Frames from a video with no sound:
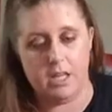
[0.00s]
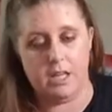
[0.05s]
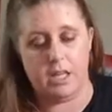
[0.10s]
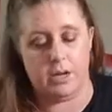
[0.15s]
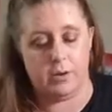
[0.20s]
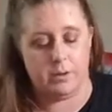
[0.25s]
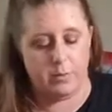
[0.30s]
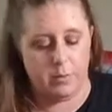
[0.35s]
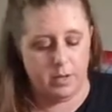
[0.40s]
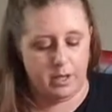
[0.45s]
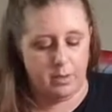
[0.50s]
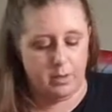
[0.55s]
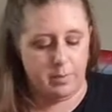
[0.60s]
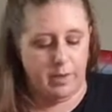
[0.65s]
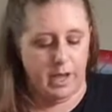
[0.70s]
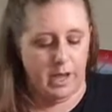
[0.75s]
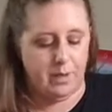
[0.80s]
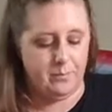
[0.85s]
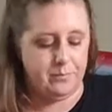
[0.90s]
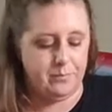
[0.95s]
They were really
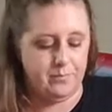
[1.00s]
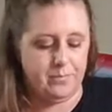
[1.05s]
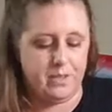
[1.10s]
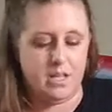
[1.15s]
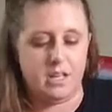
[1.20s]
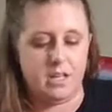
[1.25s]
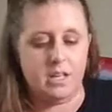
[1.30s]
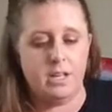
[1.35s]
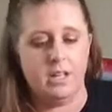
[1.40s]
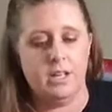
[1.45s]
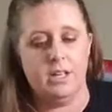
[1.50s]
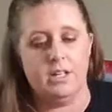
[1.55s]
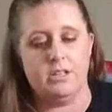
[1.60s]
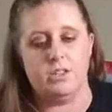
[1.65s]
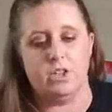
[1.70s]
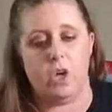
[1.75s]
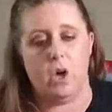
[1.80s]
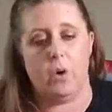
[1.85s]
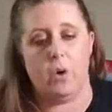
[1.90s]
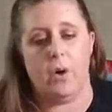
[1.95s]
bad.
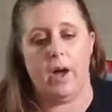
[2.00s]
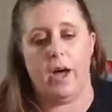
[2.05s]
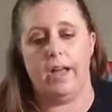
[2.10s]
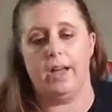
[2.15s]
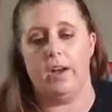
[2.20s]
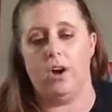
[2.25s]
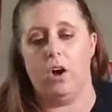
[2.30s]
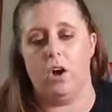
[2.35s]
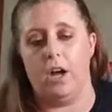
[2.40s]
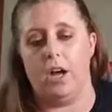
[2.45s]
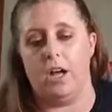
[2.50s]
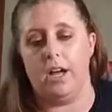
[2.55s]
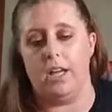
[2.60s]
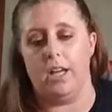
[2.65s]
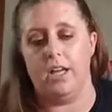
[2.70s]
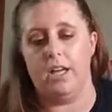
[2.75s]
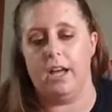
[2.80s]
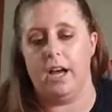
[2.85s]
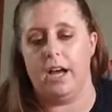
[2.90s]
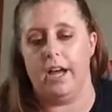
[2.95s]
So I
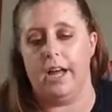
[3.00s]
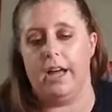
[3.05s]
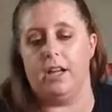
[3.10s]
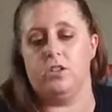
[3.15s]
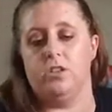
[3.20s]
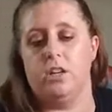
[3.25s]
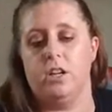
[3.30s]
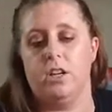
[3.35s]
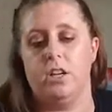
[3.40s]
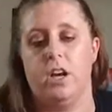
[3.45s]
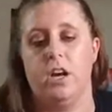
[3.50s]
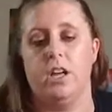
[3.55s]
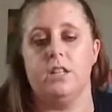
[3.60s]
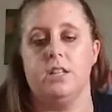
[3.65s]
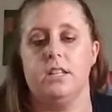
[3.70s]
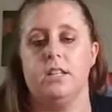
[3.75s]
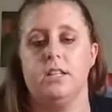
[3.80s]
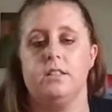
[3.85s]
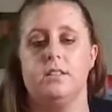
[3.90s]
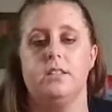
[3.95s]
actually got
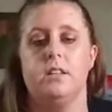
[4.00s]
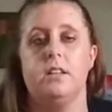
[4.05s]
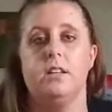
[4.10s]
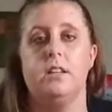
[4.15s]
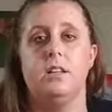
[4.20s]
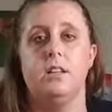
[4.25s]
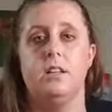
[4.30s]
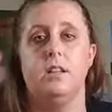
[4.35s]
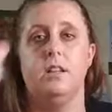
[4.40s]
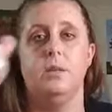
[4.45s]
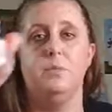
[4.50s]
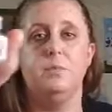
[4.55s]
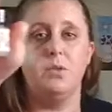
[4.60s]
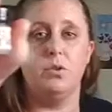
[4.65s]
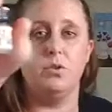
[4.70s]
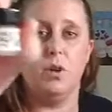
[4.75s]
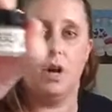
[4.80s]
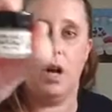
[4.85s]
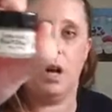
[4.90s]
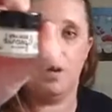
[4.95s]
this lip
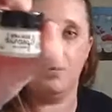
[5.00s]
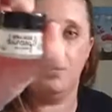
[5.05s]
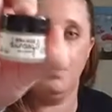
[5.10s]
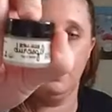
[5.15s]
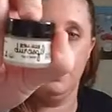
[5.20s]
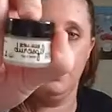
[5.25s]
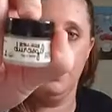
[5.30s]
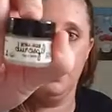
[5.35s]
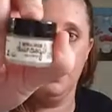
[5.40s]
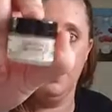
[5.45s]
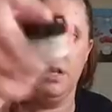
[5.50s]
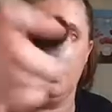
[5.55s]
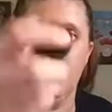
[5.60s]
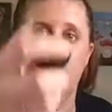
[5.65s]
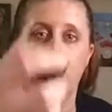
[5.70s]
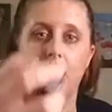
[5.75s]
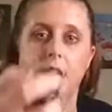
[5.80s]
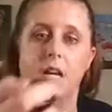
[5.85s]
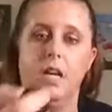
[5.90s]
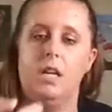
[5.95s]
scrub,
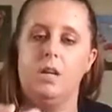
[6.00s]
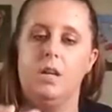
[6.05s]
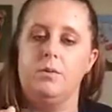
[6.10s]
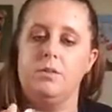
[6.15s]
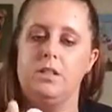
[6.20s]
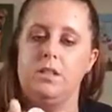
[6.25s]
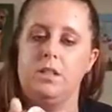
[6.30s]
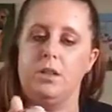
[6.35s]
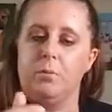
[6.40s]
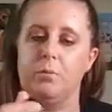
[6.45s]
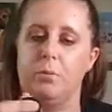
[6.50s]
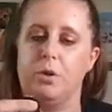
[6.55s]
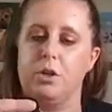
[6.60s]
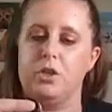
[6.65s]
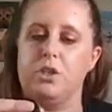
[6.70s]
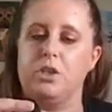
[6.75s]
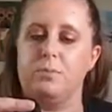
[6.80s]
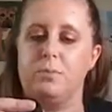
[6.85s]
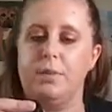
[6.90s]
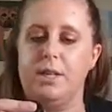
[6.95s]
and it was in the
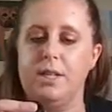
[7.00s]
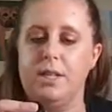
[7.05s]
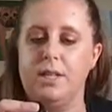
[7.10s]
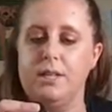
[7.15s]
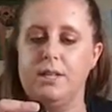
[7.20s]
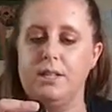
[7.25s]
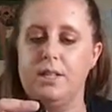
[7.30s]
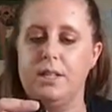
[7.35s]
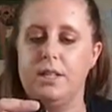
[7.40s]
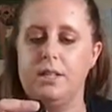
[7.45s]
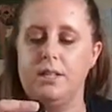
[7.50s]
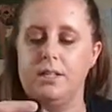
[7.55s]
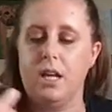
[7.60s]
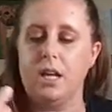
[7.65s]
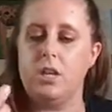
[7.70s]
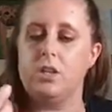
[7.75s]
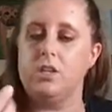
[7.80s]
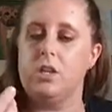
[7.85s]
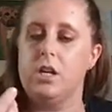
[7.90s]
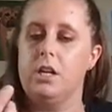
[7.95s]
Burt's Bees
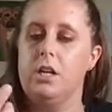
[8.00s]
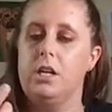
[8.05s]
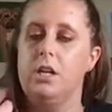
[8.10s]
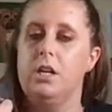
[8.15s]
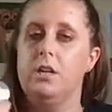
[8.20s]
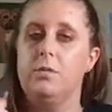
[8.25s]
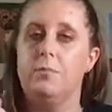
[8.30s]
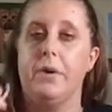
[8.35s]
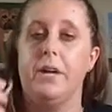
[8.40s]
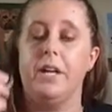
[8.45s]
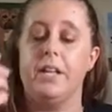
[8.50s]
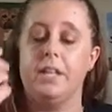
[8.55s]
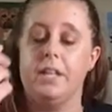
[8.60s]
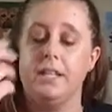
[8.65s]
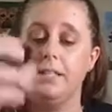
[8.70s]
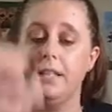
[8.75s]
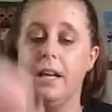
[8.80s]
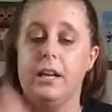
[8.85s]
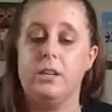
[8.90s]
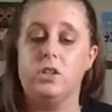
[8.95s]
section, but
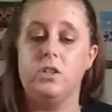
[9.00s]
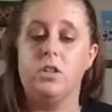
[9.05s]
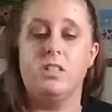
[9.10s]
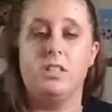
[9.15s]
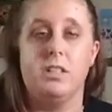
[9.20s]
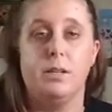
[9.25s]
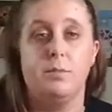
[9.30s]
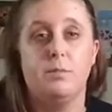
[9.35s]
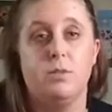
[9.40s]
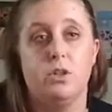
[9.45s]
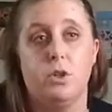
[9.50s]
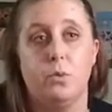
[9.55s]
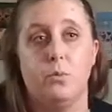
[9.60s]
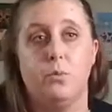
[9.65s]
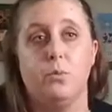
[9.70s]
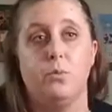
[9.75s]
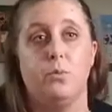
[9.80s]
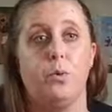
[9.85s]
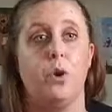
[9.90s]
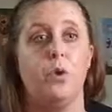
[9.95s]
this actually seems to
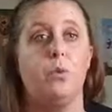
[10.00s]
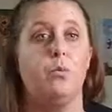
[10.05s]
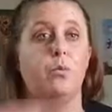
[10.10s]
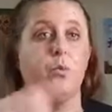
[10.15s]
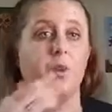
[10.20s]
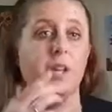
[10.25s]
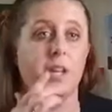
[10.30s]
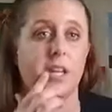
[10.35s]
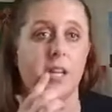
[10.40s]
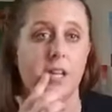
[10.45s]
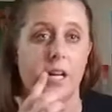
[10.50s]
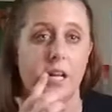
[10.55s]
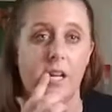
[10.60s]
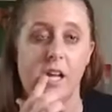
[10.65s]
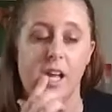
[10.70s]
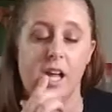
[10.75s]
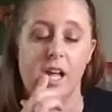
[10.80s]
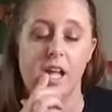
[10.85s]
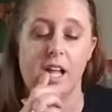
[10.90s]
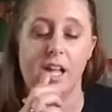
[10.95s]
work really good.
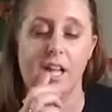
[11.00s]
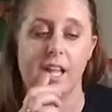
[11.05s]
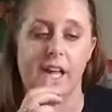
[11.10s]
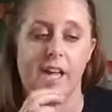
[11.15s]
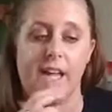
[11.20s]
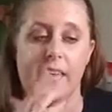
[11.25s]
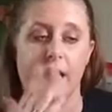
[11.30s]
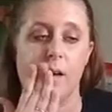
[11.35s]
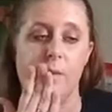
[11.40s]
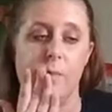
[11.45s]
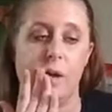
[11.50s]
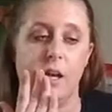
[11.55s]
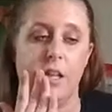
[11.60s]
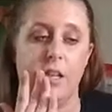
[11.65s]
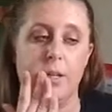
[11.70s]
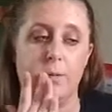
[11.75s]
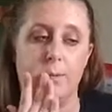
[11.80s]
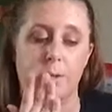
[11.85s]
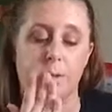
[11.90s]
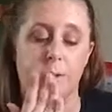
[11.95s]
Like, my
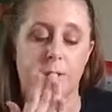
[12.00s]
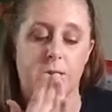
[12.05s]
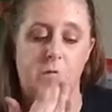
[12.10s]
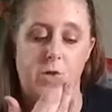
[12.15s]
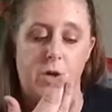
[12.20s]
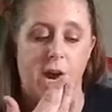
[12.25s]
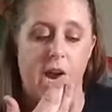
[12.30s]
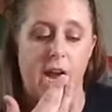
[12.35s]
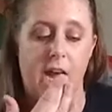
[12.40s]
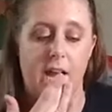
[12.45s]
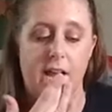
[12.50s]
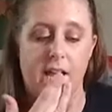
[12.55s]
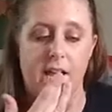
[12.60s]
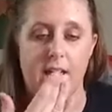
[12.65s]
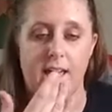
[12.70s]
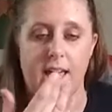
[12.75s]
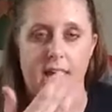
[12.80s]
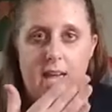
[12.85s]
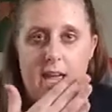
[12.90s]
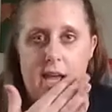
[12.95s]
lips were dry
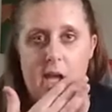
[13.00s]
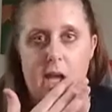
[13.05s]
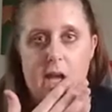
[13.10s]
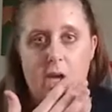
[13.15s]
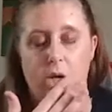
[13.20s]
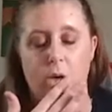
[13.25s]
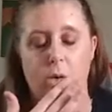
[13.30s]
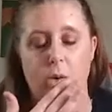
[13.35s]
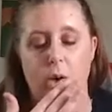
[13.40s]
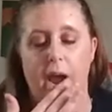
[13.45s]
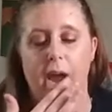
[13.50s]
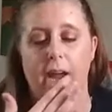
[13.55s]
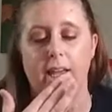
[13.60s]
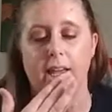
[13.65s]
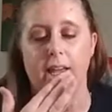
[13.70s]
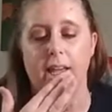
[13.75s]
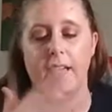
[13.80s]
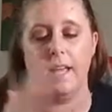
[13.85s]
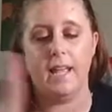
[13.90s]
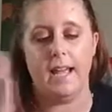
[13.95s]
and
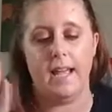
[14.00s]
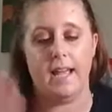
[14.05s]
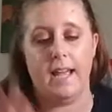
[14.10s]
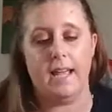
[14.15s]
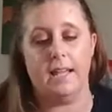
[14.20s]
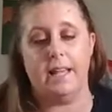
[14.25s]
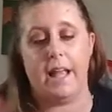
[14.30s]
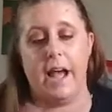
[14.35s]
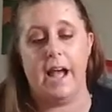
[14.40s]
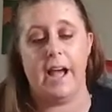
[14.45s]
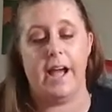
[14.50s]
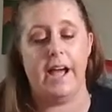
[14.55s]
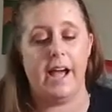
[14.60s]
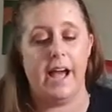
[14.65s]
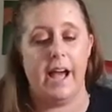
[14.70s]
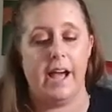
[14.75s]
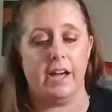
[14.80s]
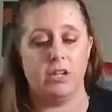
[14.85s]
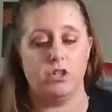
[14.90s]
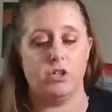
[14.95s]
cracking, and that
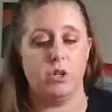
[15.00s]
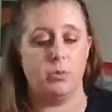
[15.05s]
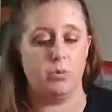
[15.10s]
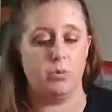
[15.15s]
actually